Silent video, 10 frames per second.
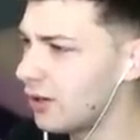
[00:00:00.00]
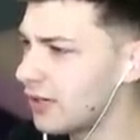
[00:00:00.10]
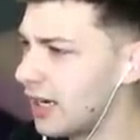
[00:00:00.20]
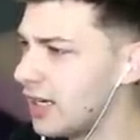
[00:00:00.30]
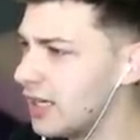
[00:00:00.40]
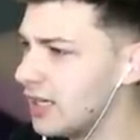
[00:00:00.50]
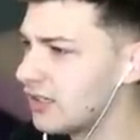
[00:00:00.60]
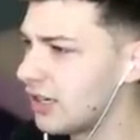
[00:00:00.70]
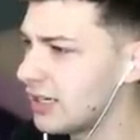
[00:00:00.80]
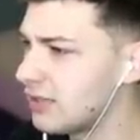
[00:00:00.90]
Okay,
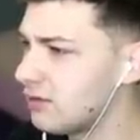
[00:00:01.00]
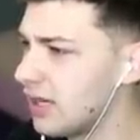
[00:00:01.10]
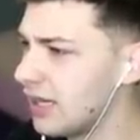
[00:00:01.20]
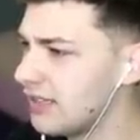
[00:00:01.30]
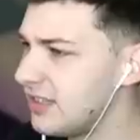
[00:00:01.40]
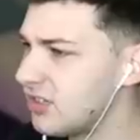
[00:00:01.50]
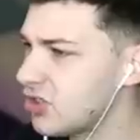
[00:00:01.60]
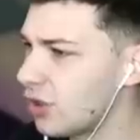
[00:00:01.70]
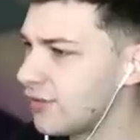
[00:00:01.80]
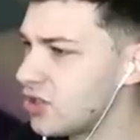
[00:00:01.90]
so I guess he's just
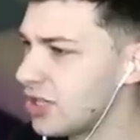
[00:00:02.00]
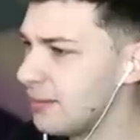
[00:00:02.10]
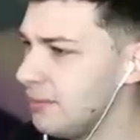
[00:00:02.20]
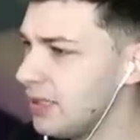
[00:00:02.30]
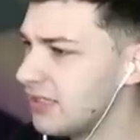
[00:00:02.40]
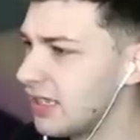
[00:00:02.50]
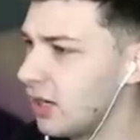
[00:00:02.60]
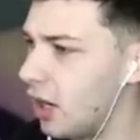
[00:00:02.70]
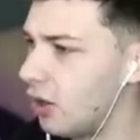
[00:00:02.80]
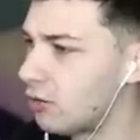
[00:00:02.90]
showing off the gym. He said
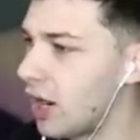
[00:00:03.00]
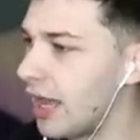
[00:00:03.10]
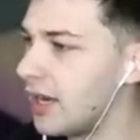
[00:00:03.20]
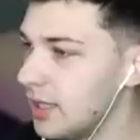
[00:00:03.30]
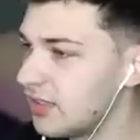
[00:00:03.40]
all right.